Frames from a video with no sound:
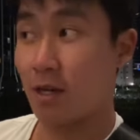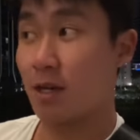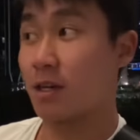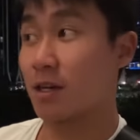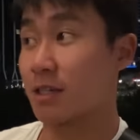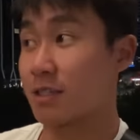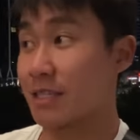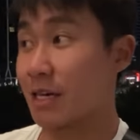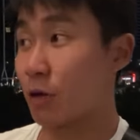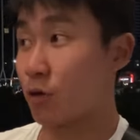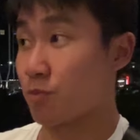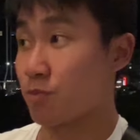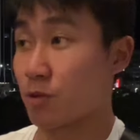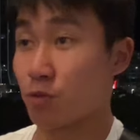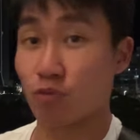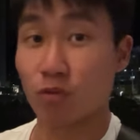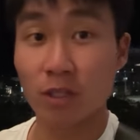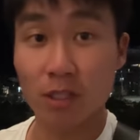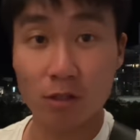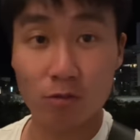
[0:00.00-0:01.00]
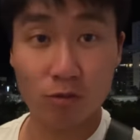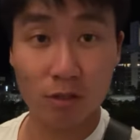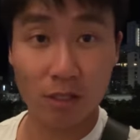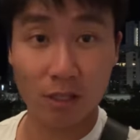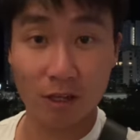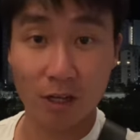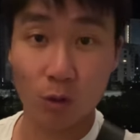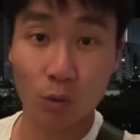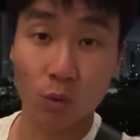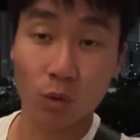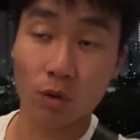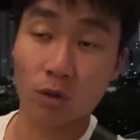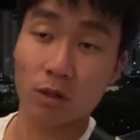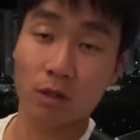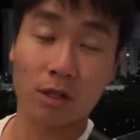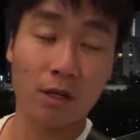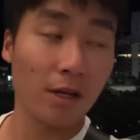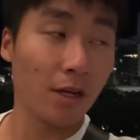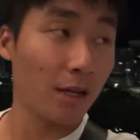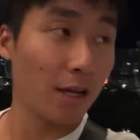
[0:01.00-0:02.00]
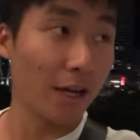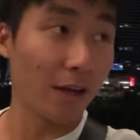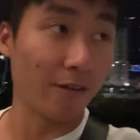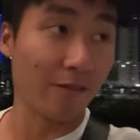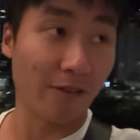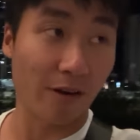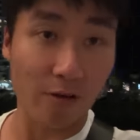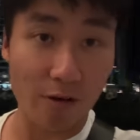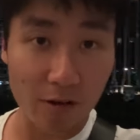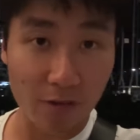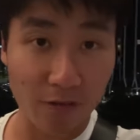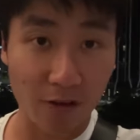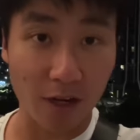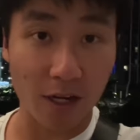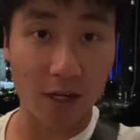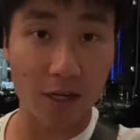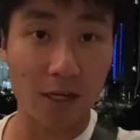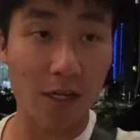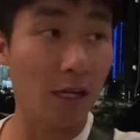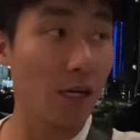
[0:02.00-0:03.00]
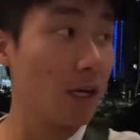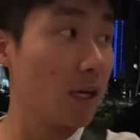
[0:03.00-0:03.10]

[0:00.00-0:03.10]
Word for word: because that would be really, really cool and very fun.